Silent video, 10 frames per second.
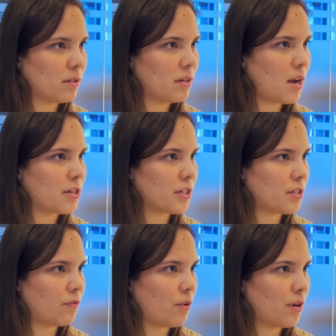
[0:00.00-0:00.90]
not just
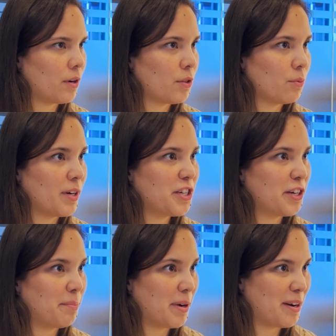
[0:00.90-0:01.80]
for the
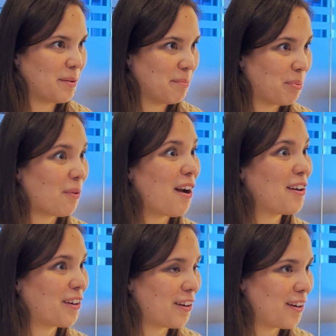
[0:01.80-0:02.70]
region, but
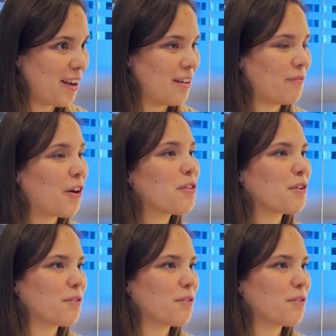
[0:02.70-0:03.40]
broader and farther